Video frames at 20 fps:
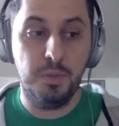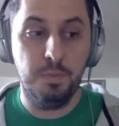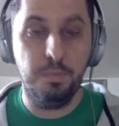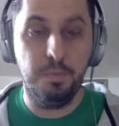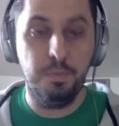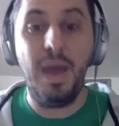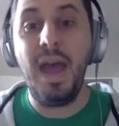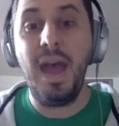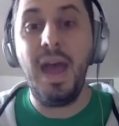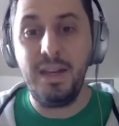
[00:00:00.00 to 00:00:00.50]

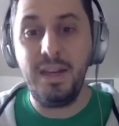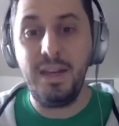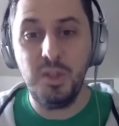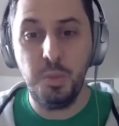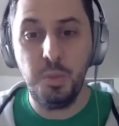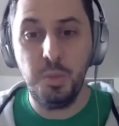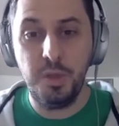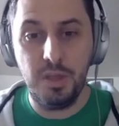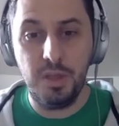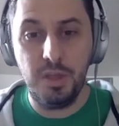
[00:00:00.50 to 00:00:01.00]
bad,
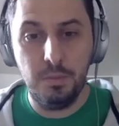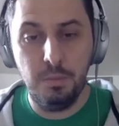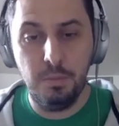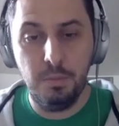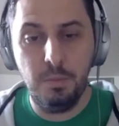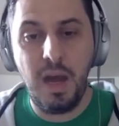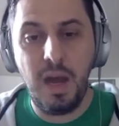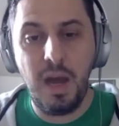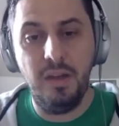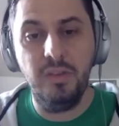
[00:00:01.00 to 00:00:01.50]
to put it
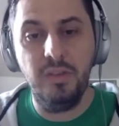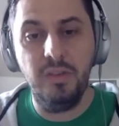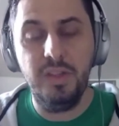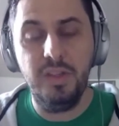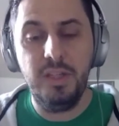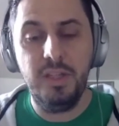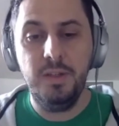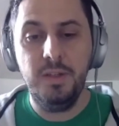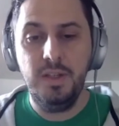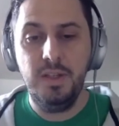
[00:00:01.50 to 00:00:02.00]

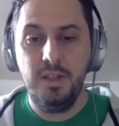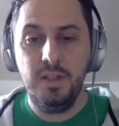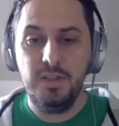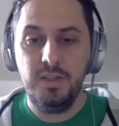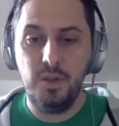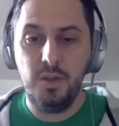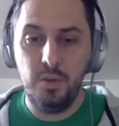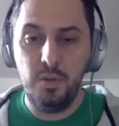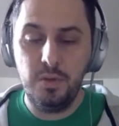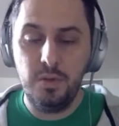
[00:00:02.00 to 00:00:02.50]
mildly.
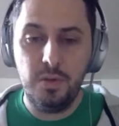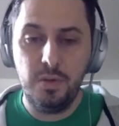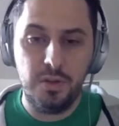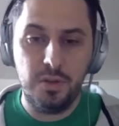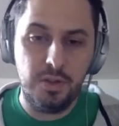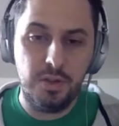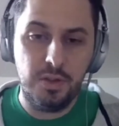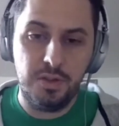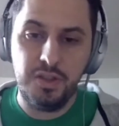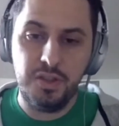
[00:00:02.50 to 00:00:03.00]
So
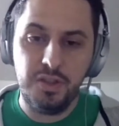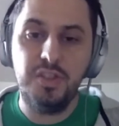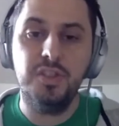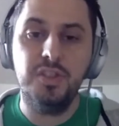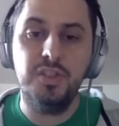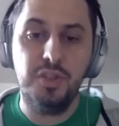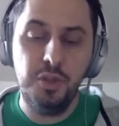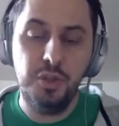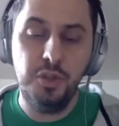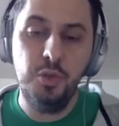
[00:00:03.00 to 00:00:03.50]

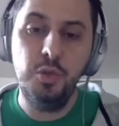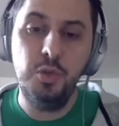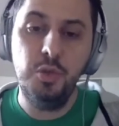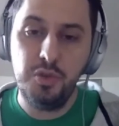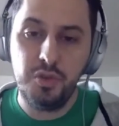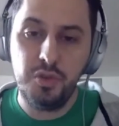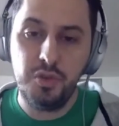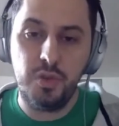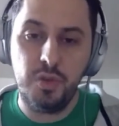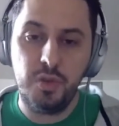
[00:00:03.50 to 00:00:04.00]
just
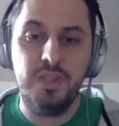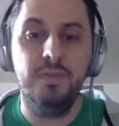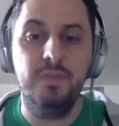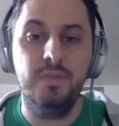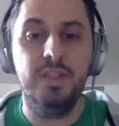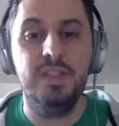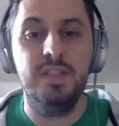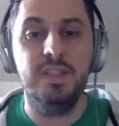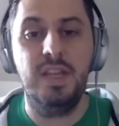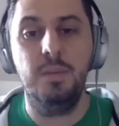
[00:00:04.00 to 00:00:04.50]
two sorts
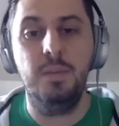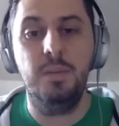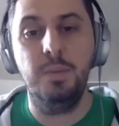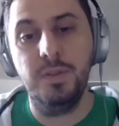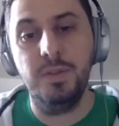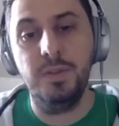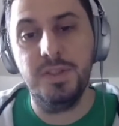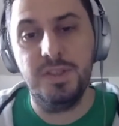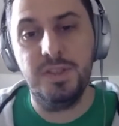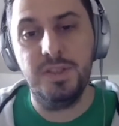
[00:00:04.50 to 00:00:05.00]
of
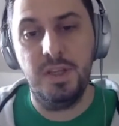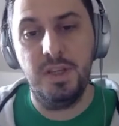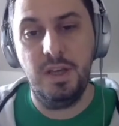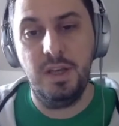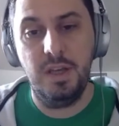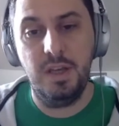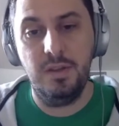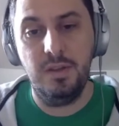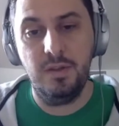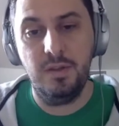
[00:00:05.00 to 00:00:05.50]
examples,
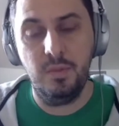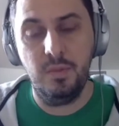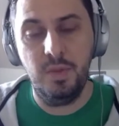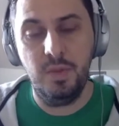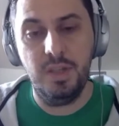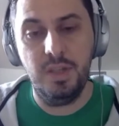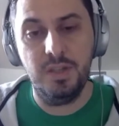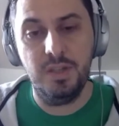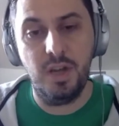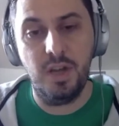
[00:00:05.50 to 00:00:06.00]
and
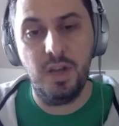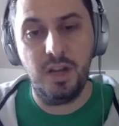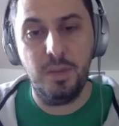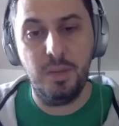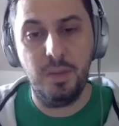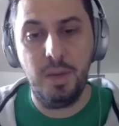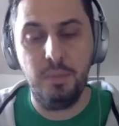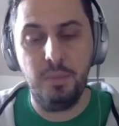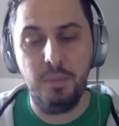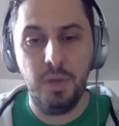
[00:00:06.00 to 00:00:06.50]
we can talk
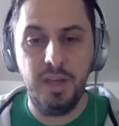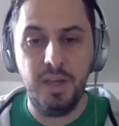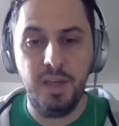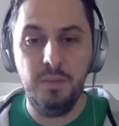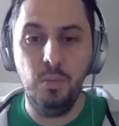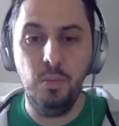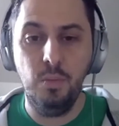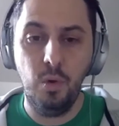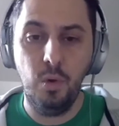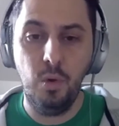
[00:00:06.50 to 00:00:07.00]
about
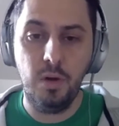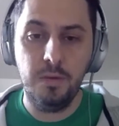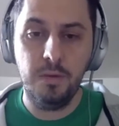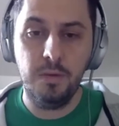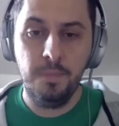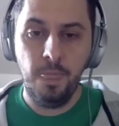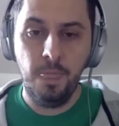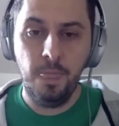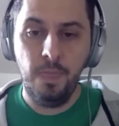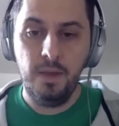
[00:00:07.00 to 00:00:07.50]
plenty
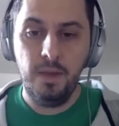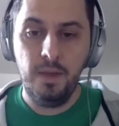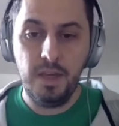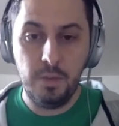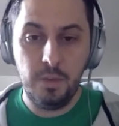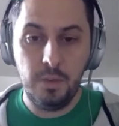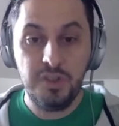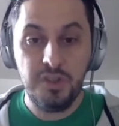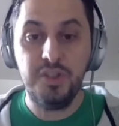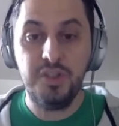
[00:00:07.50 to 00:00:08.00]
more.
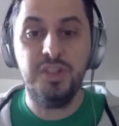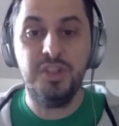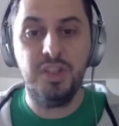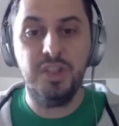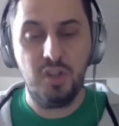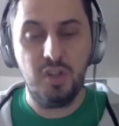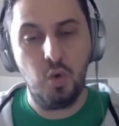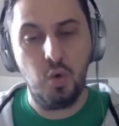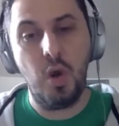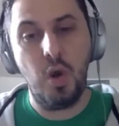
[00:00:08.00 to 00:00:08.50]
It was just
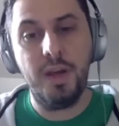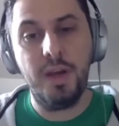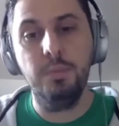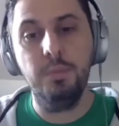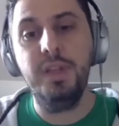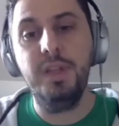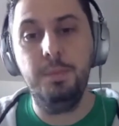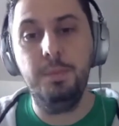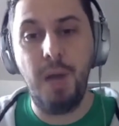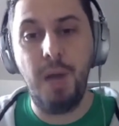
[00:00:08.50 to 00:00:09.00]

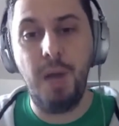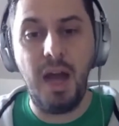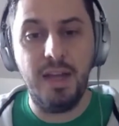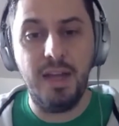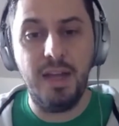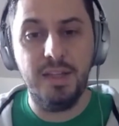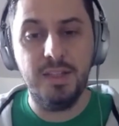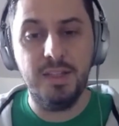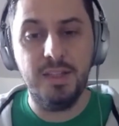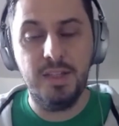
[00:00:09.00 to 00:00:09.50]
incredibly
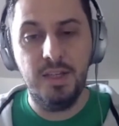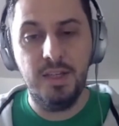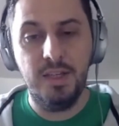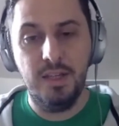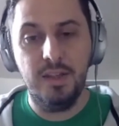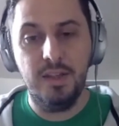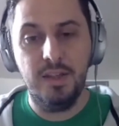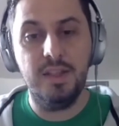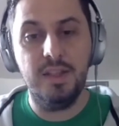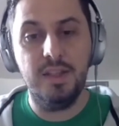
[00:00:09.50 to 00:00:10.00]
biased.
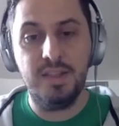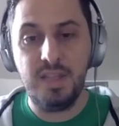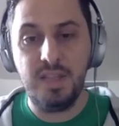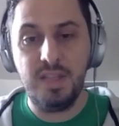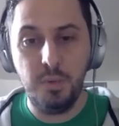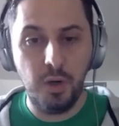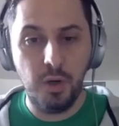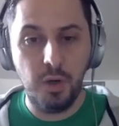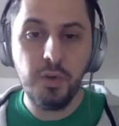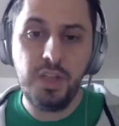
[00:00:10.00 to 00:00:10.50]
That is,
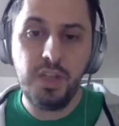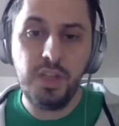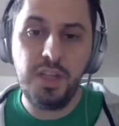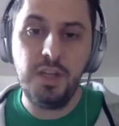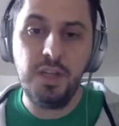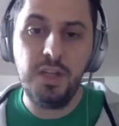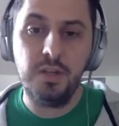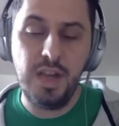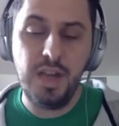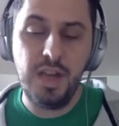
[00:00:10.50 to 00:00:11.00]
he would only
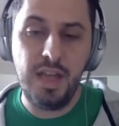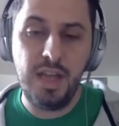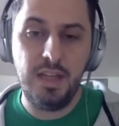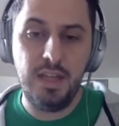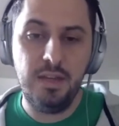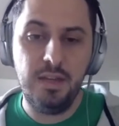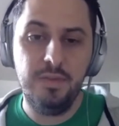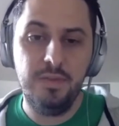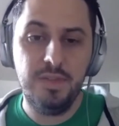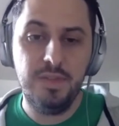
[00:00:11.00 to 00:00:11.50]
hear
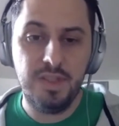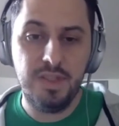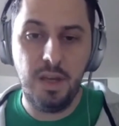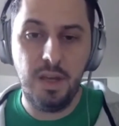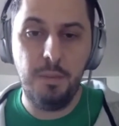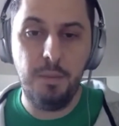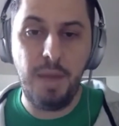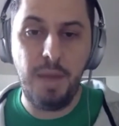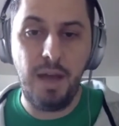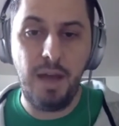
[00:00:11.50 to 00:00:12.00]
negatives
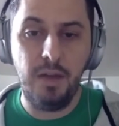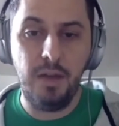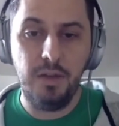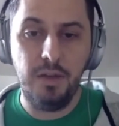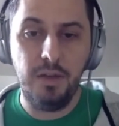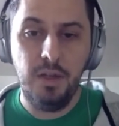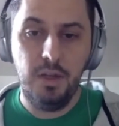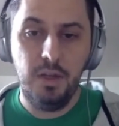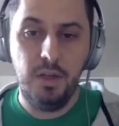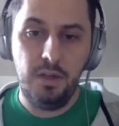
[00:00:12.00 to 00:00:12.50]

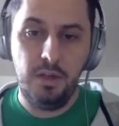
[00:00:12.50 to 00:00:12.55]
about